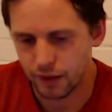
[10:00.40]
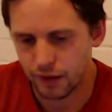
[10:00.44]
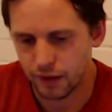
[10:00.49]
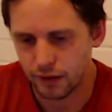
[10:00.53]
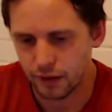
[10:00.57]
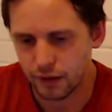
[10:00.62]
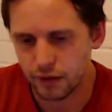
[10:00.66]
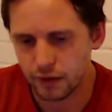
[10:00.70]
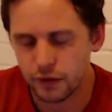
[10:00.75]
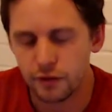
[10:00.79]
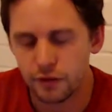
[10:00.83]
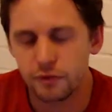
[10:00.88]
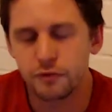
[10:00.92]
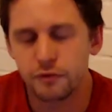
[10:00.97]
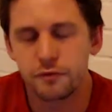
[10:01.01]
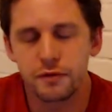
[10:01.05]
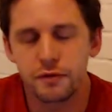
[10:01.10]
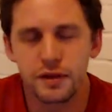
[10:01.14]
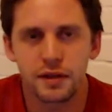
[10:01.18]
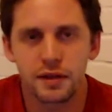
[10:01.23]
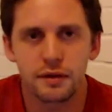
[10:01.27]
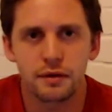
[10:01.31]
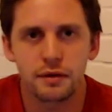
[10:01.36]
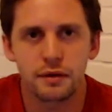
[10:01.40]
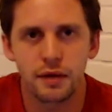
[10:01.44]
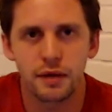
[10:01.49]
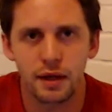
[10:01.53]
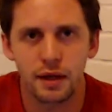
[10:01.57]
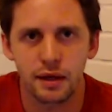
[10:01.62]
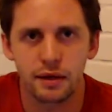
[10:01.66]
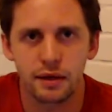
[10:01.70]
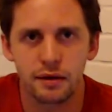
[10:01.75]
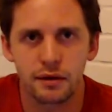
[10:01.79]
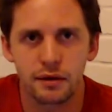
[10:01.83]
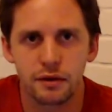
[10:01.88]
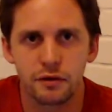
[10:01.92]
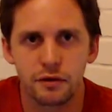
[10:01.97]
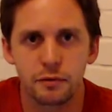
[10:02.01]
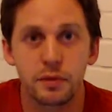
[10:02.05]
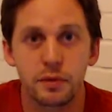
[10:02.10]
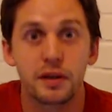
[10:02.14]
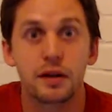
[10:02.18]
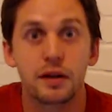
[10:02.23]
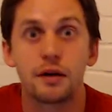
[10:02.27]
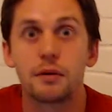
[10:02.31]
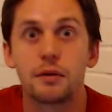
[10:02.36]
you're going to feel like you've
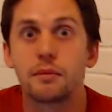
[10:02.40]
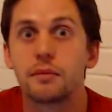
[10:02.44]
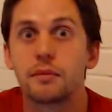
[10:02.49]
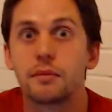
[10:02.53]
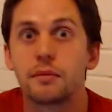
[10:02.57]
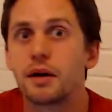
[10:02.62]
become